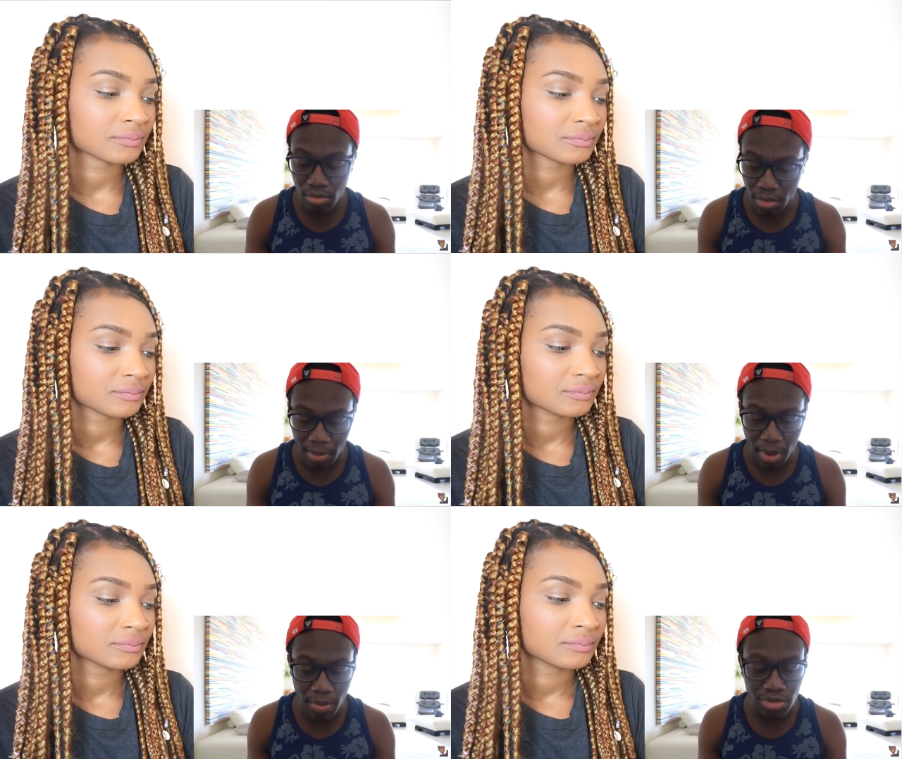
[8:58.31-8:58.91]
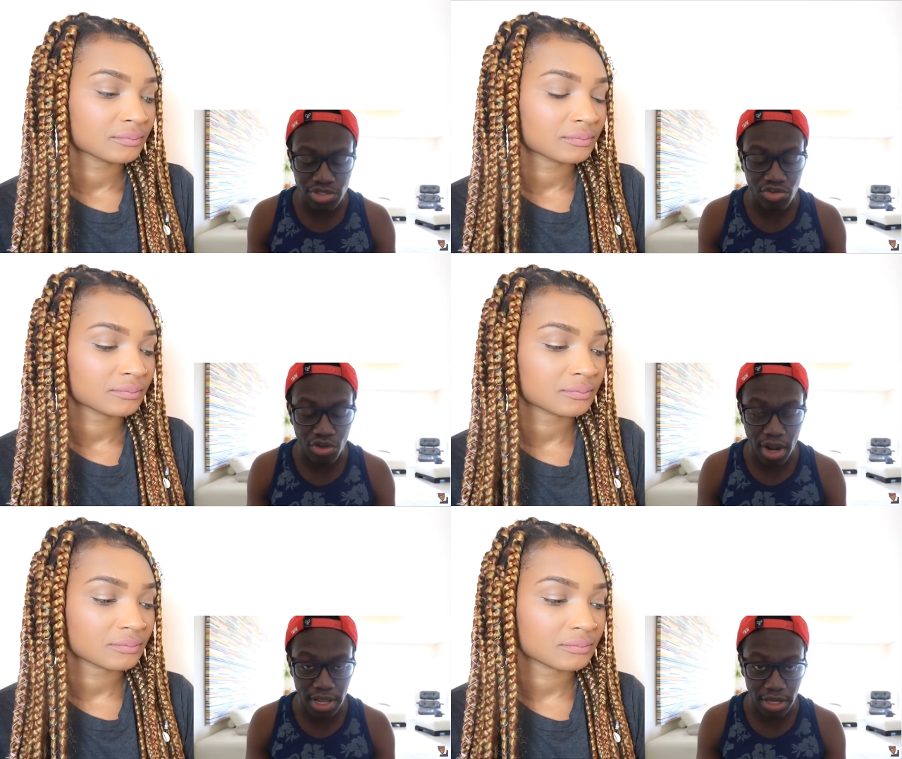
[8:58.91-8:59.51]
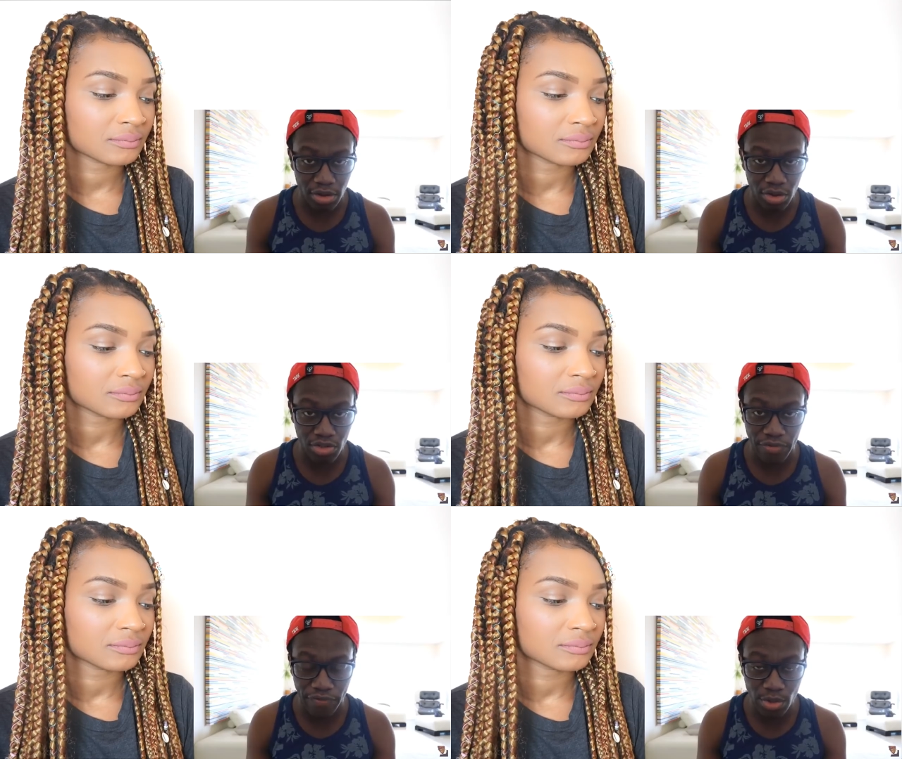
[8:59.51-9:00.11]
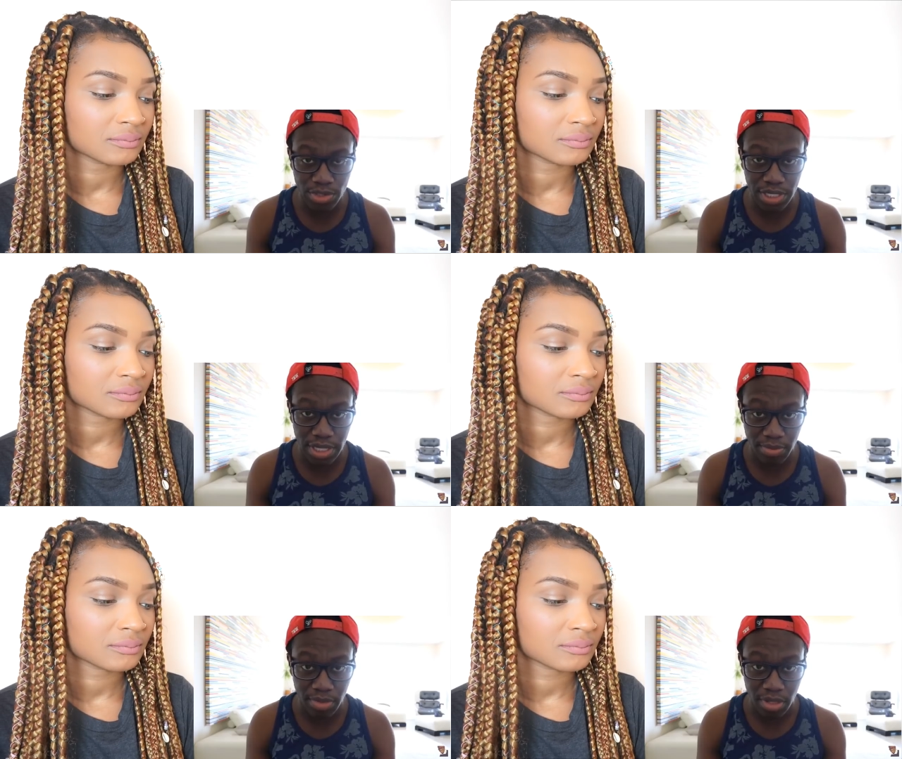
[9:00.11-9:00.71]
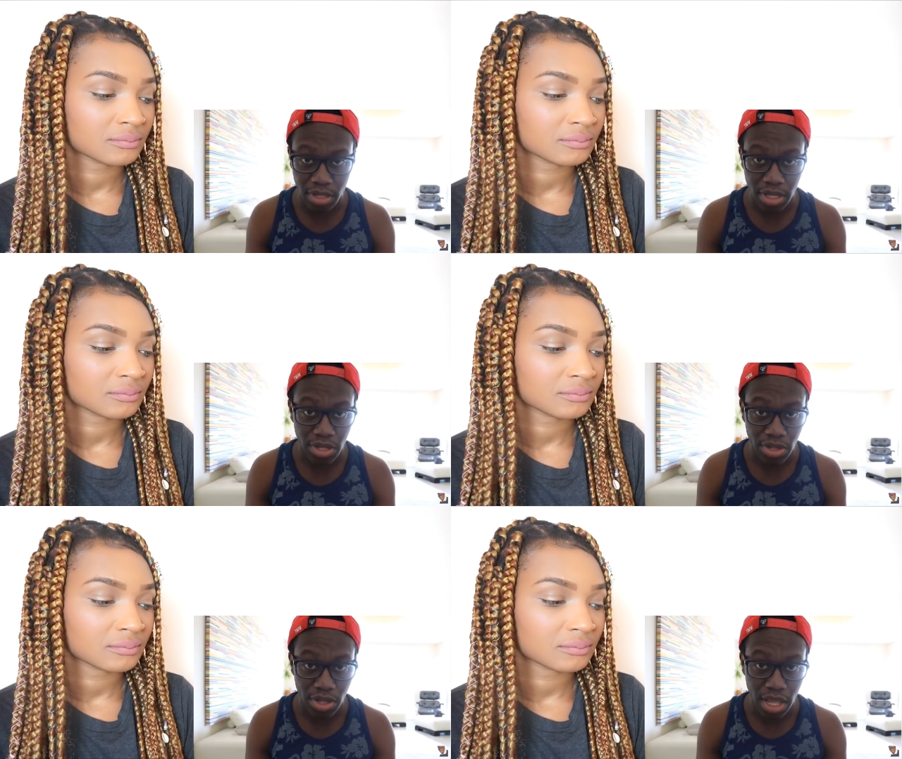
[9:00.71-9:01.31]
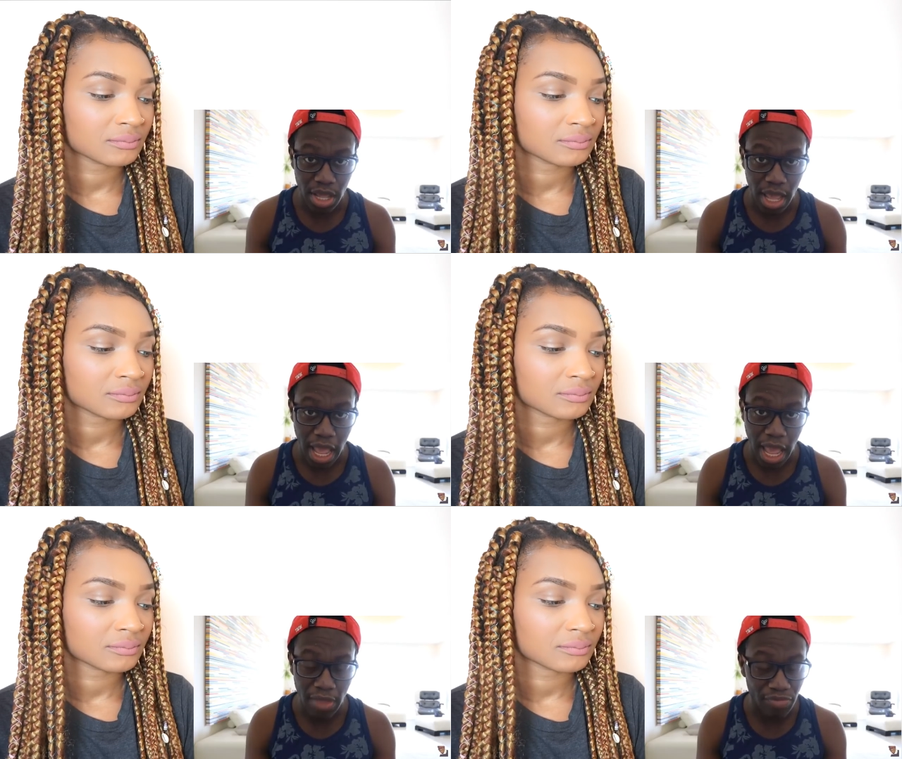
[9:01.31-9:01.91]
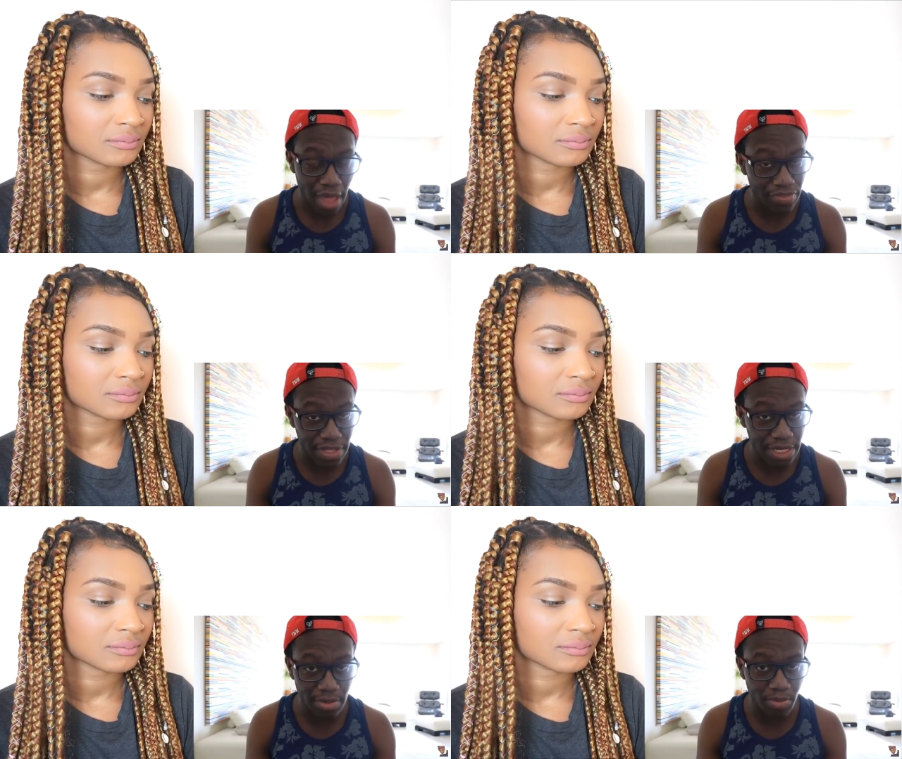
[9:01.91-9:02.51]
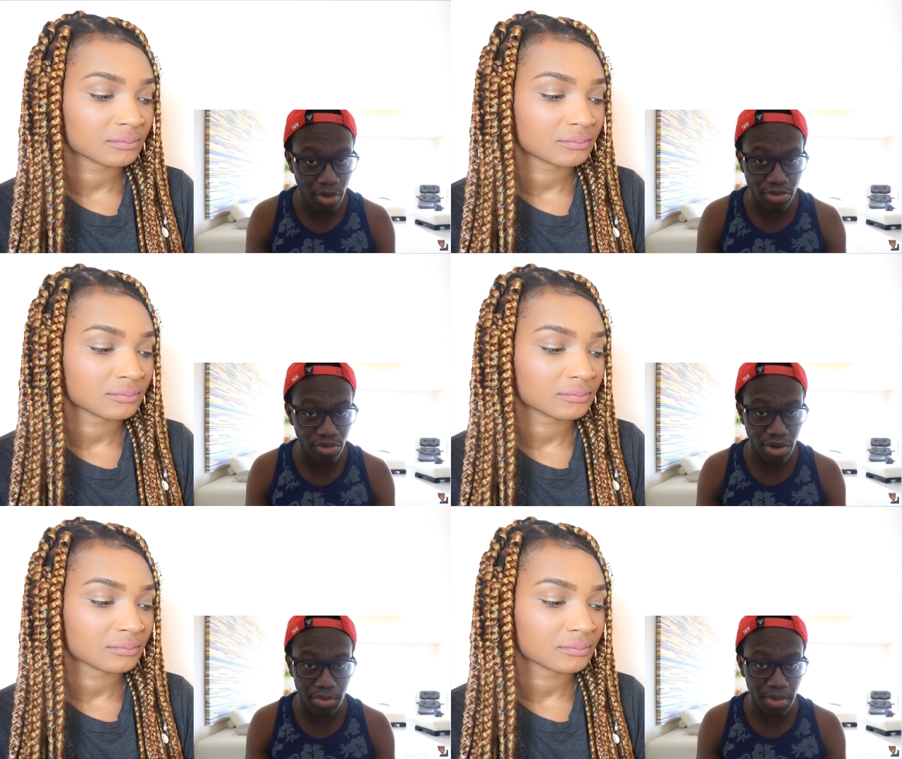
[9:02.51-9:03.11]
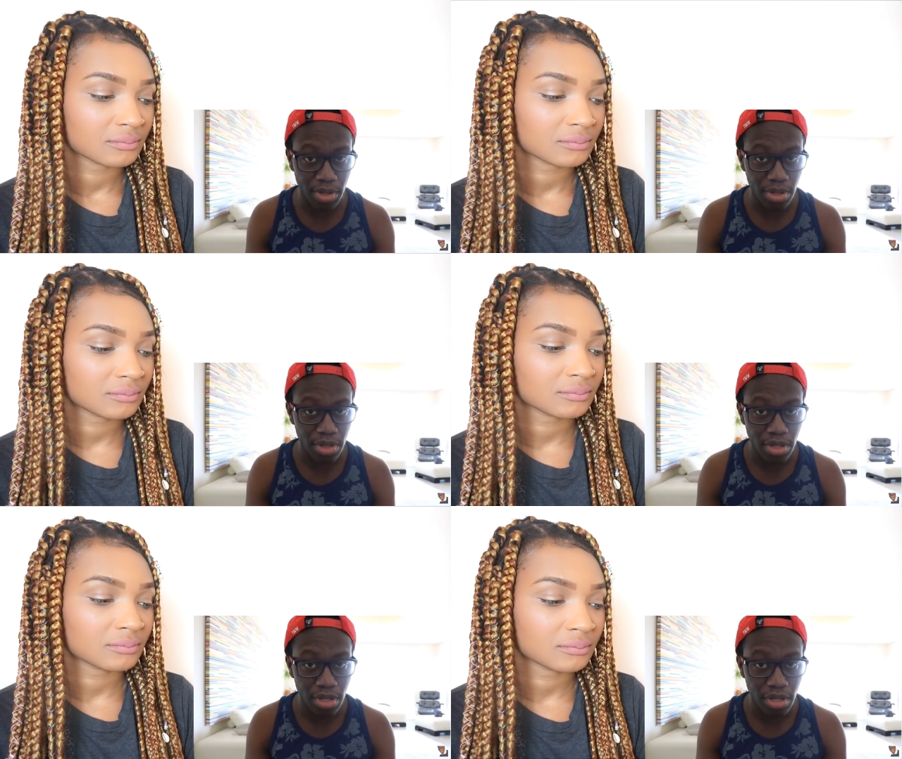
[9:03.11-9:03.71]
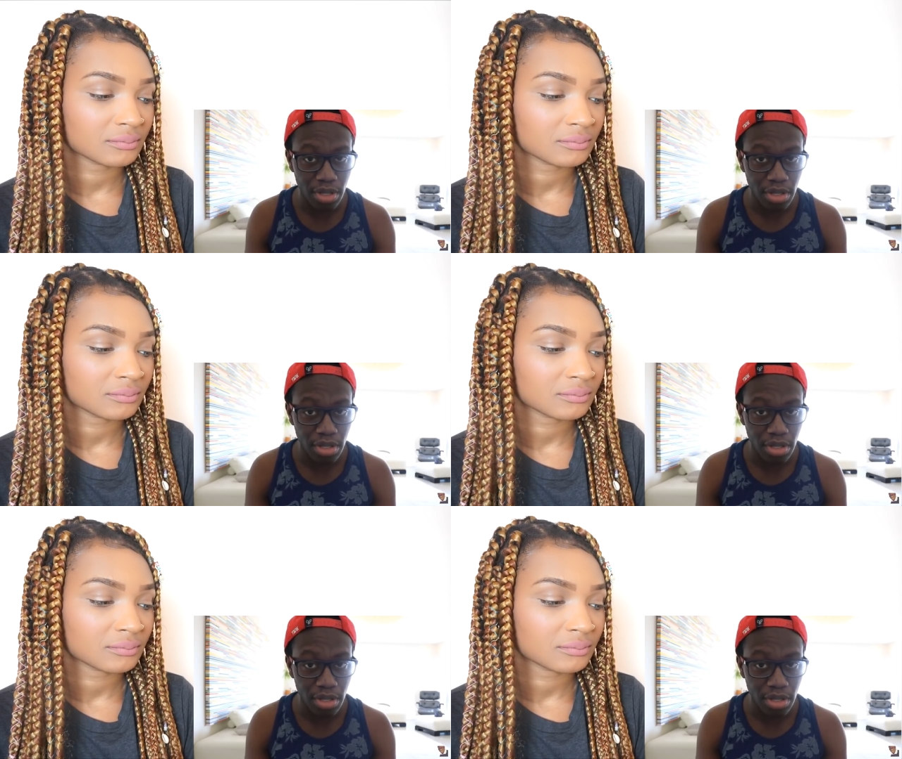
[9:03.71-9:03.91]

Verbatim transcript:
Speaker 1: my mum was crying on the phone to him and that didn't bother him. Hmm.